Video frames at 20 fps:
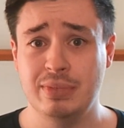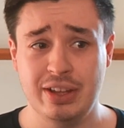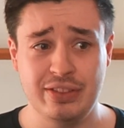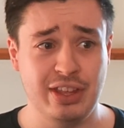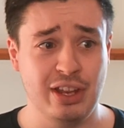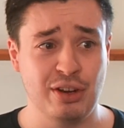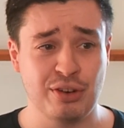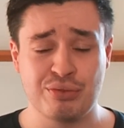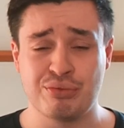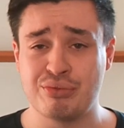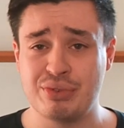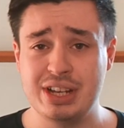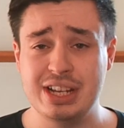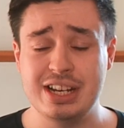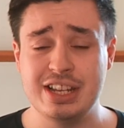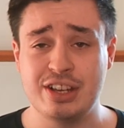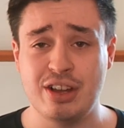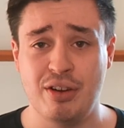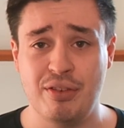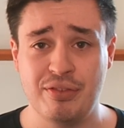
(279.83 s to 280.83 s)
And they look
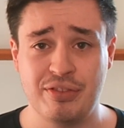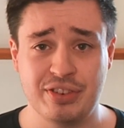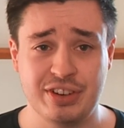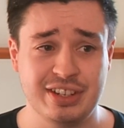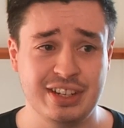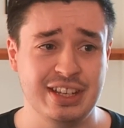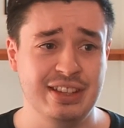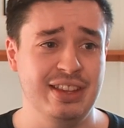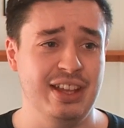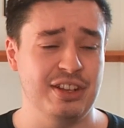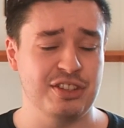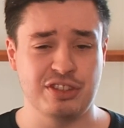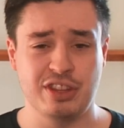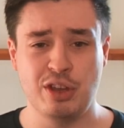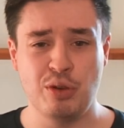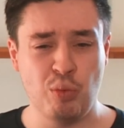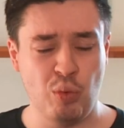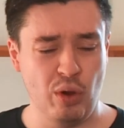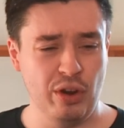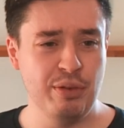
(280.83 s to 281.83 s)
really confident in that. So
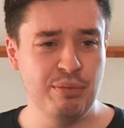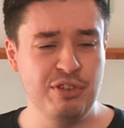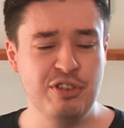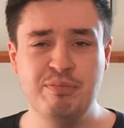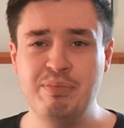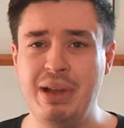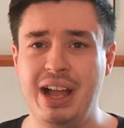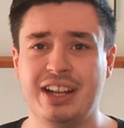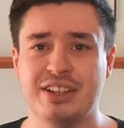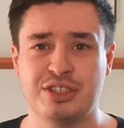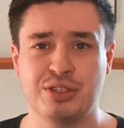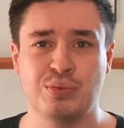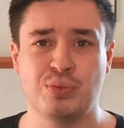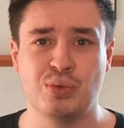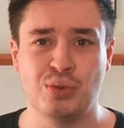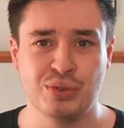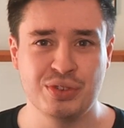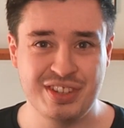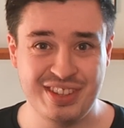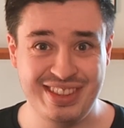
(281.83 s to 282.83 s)
they'll want to move back
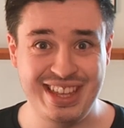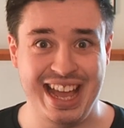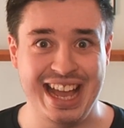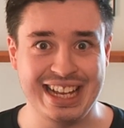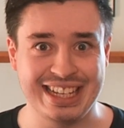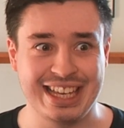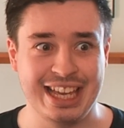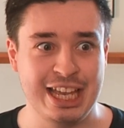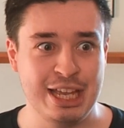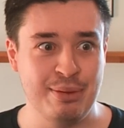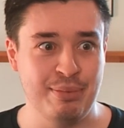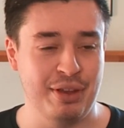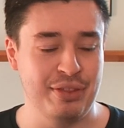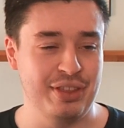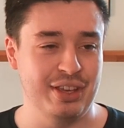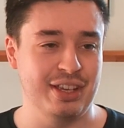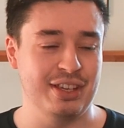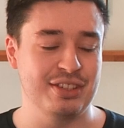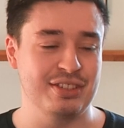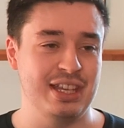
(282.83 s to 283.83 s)
towards mm-hmm. that game, I
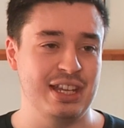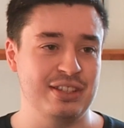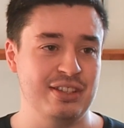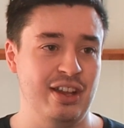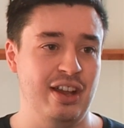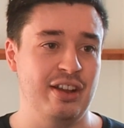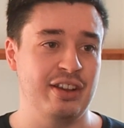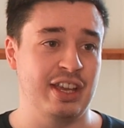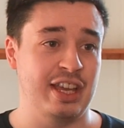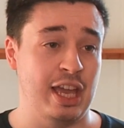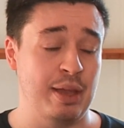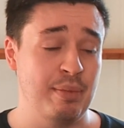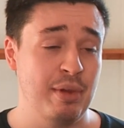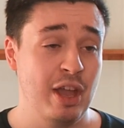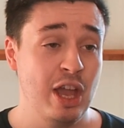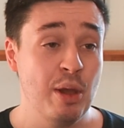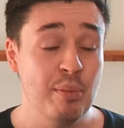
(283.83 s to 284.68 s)
think, as their target game.